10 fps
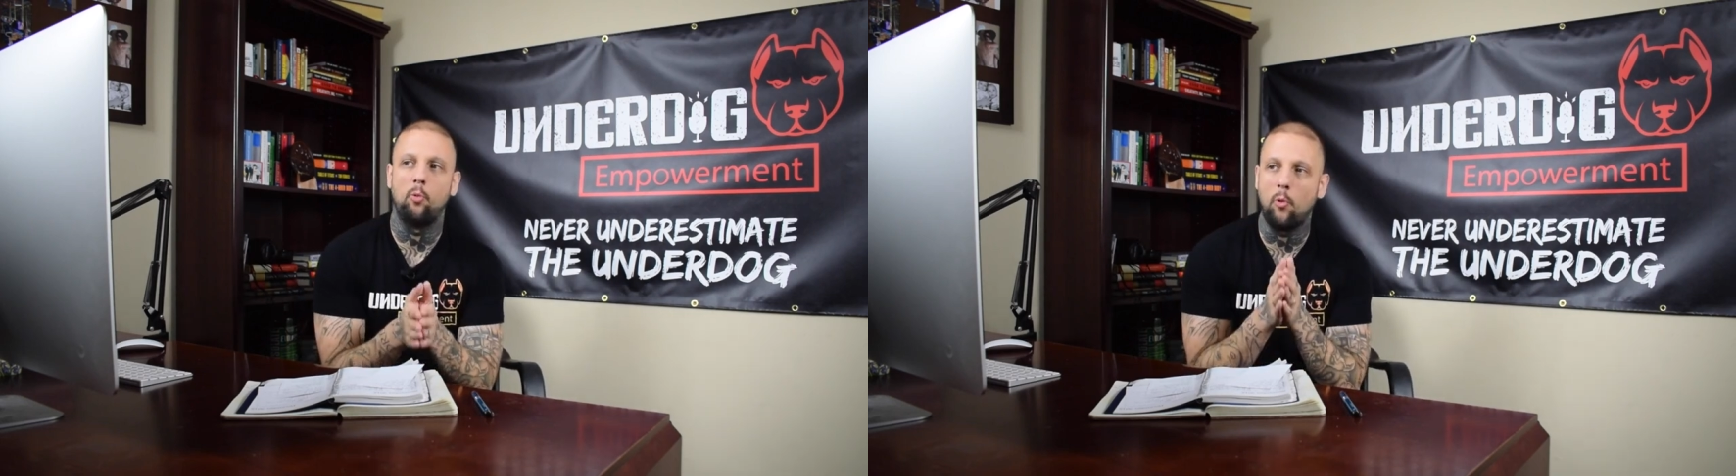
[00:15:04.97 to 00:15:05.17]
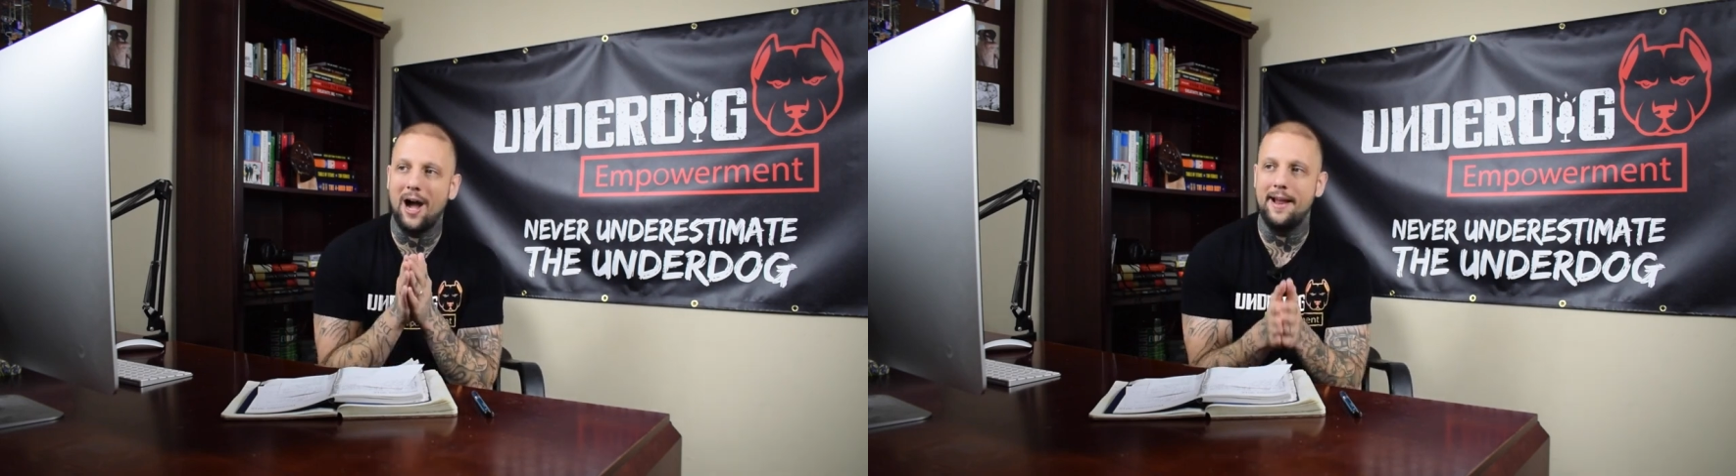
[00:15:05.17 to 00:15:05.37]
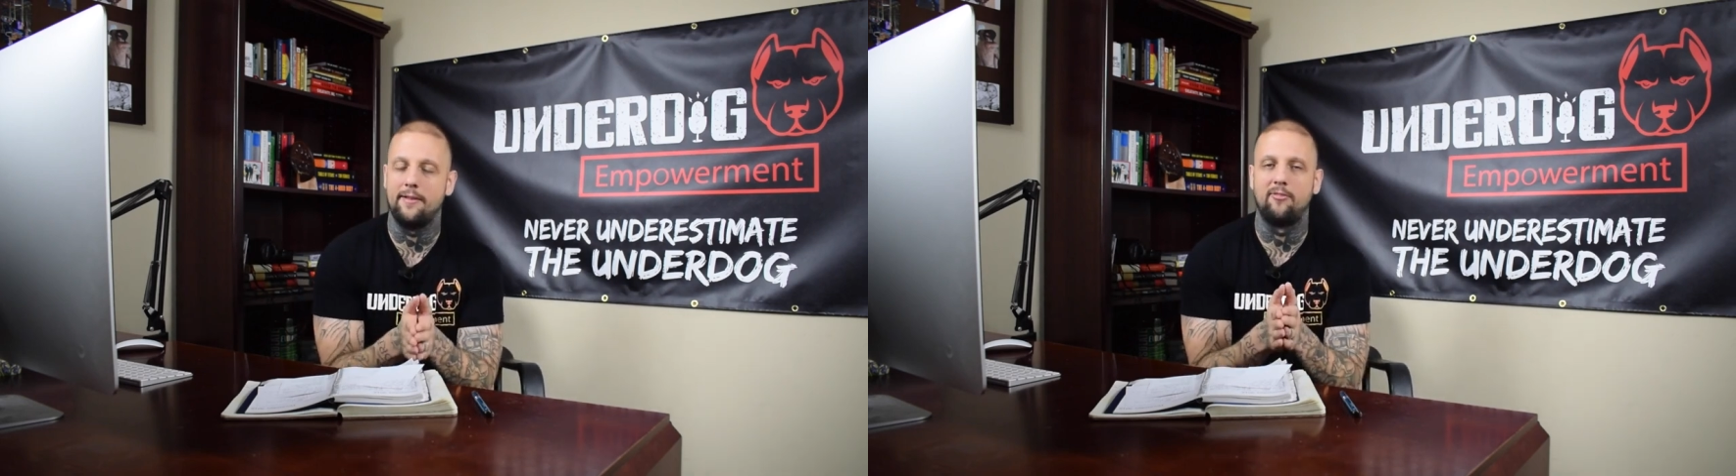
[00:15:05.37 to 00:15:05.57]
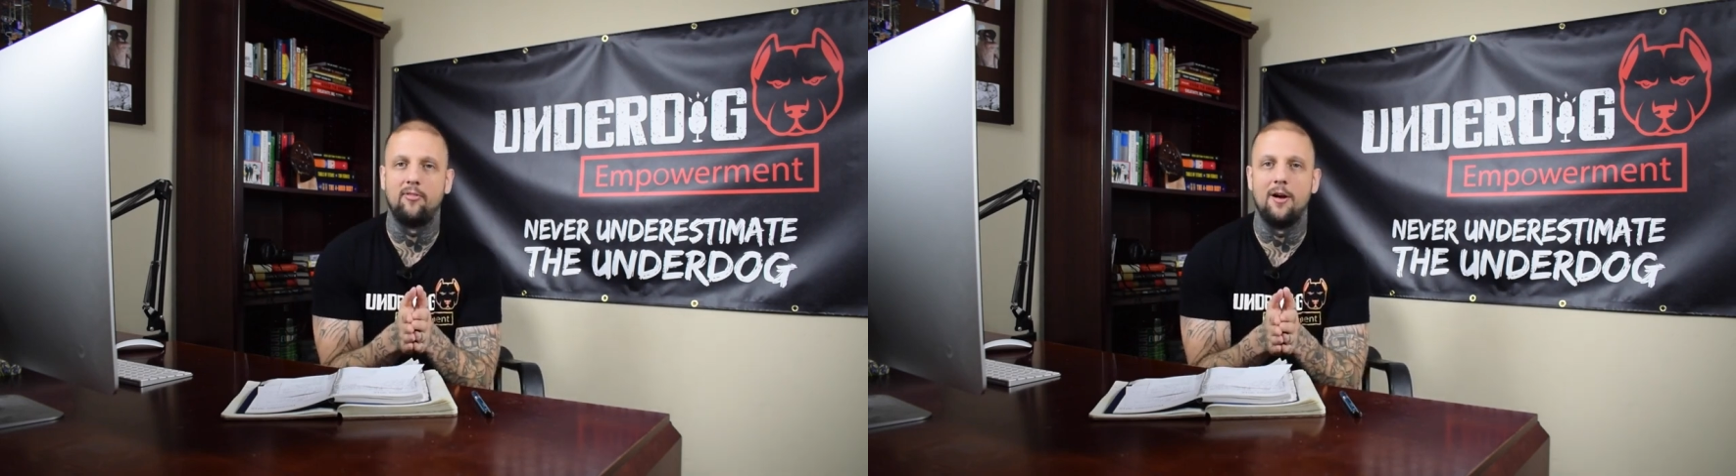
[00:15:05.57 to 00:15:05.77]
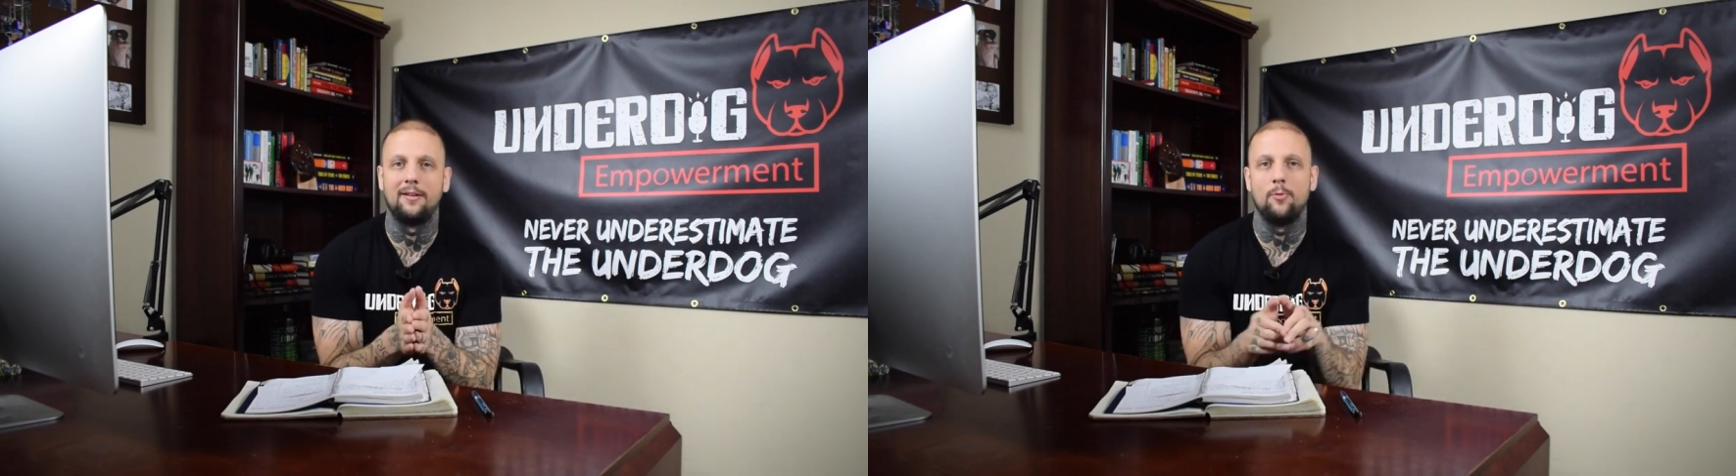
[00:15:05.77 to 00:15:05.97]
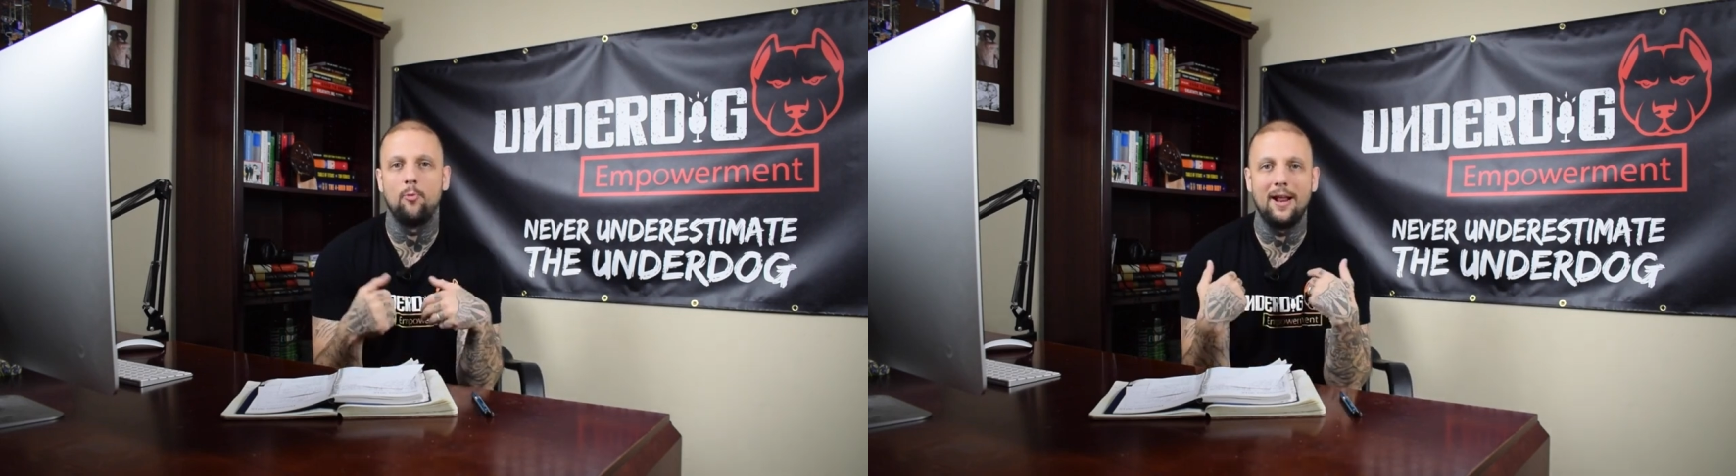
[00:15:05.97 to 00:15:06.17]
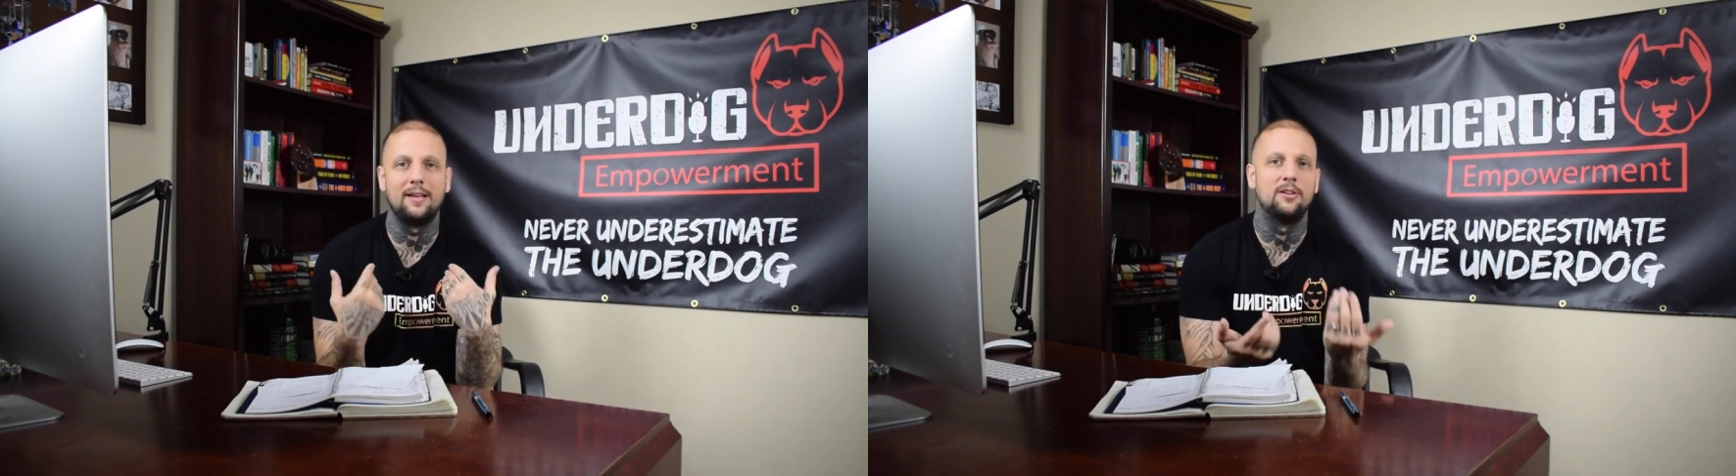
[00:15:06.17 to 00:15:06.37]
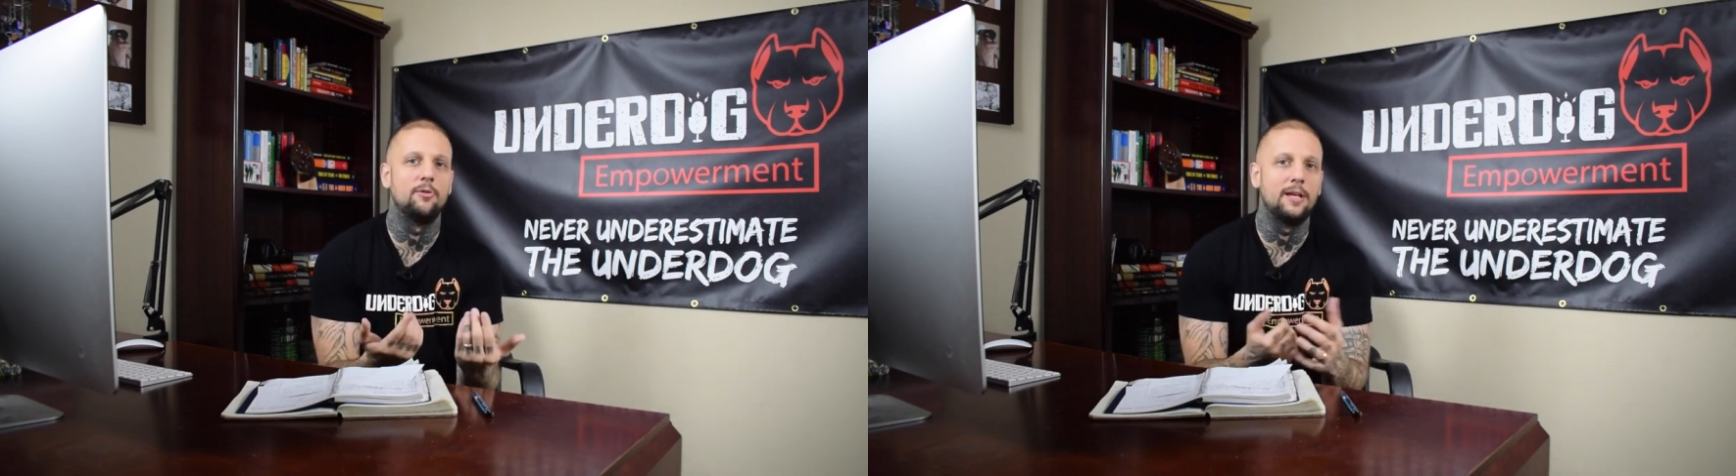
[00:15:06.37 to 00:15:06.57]
why it sucked and what I
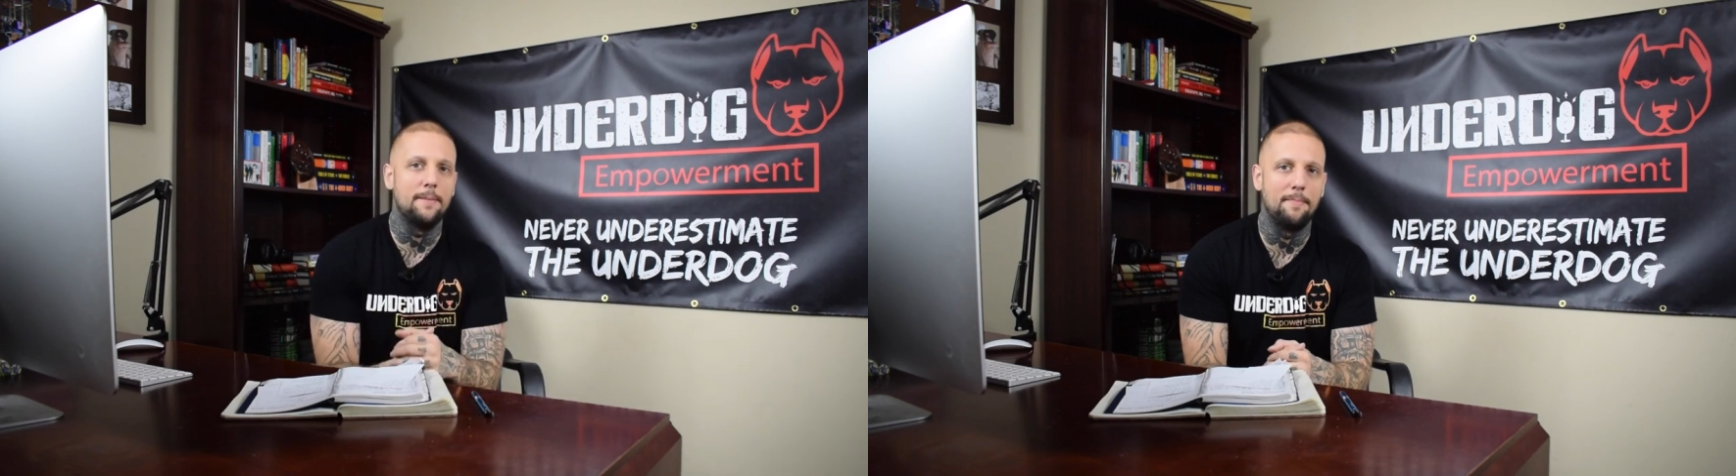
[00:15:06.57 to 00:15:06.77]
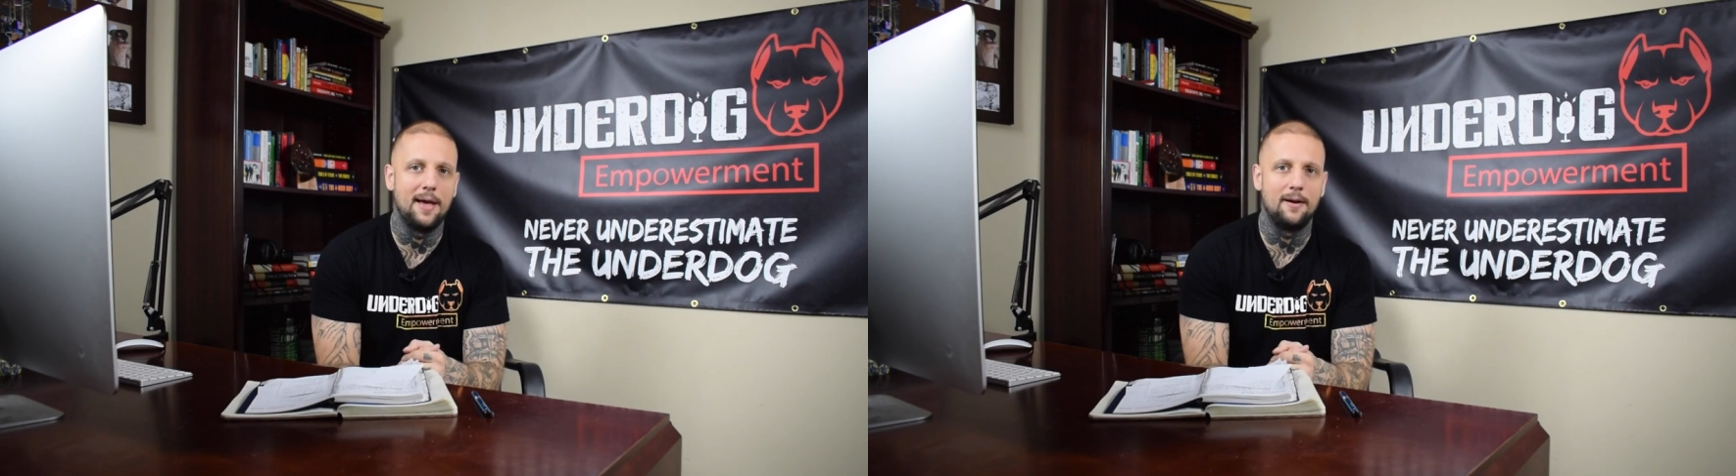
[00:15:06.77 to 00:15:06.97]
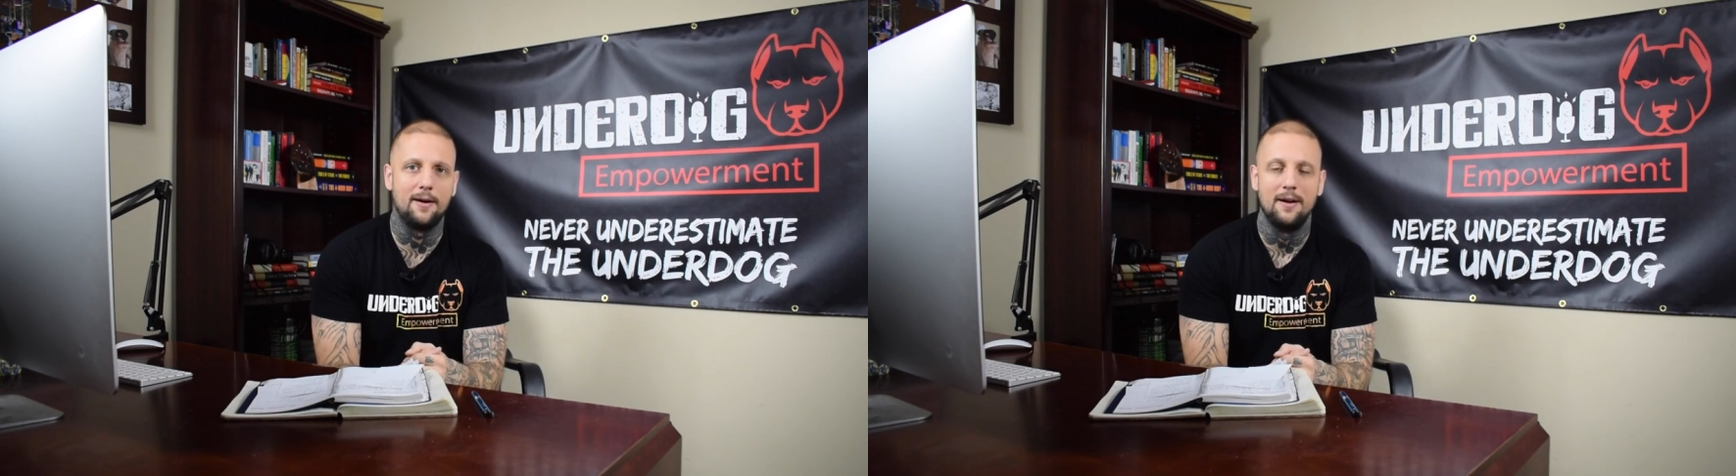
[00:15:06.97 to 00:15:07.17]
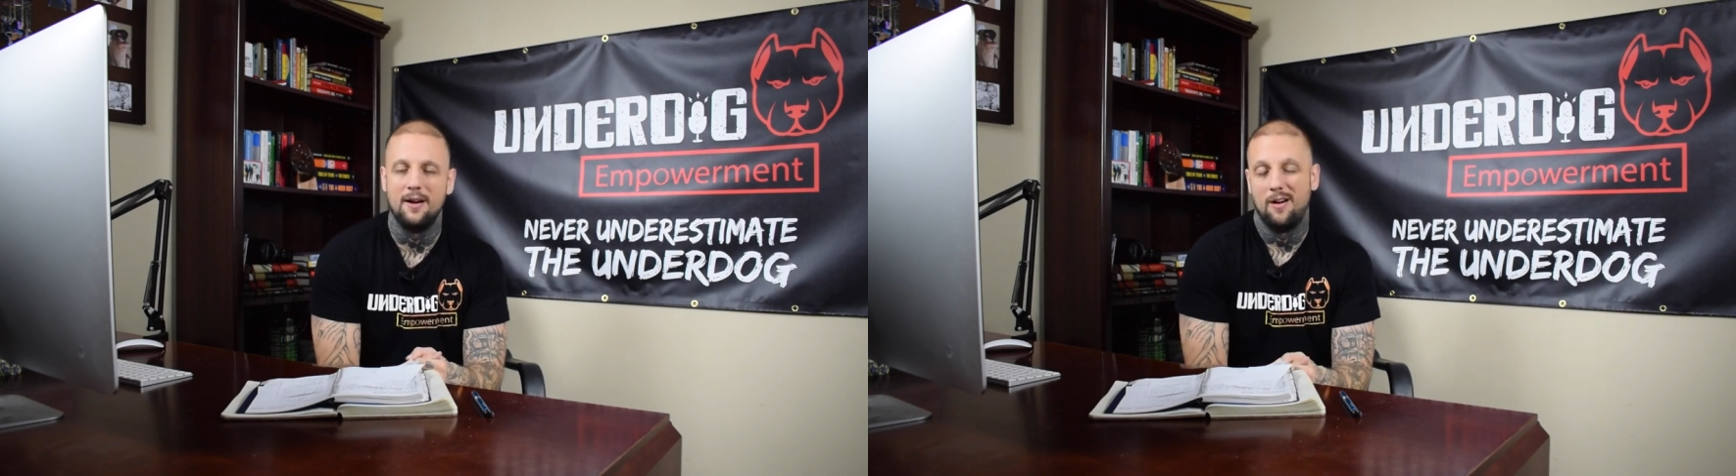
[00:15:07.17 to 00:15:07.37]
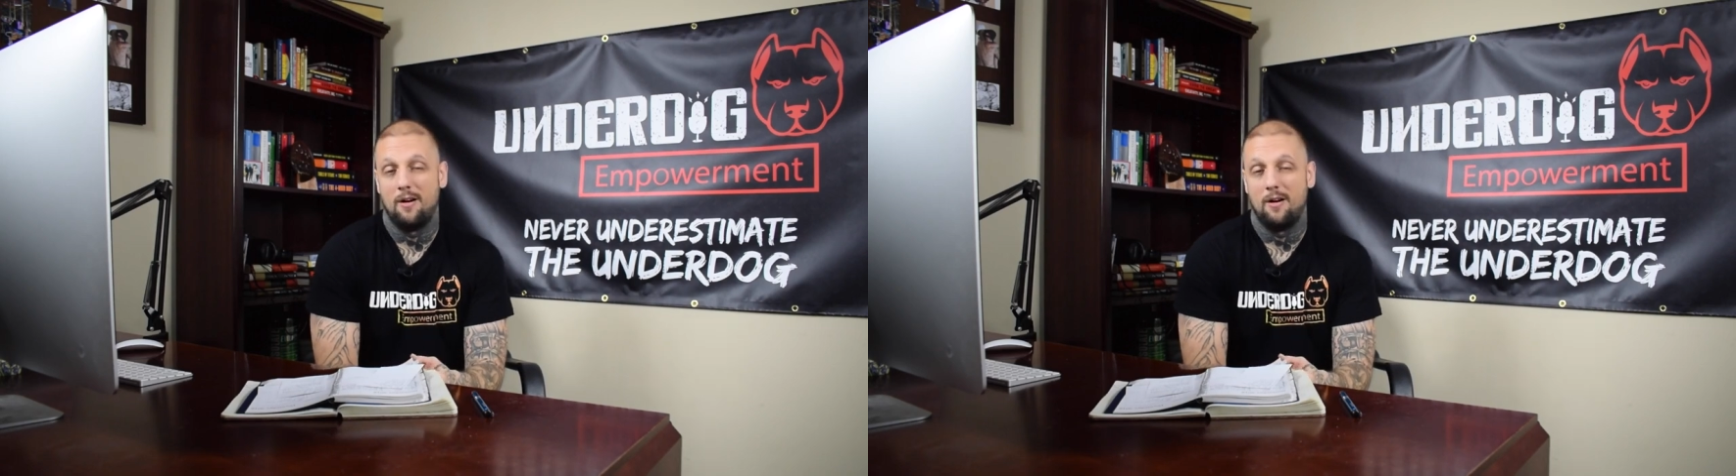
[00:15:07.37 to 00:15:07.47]
could do to get better.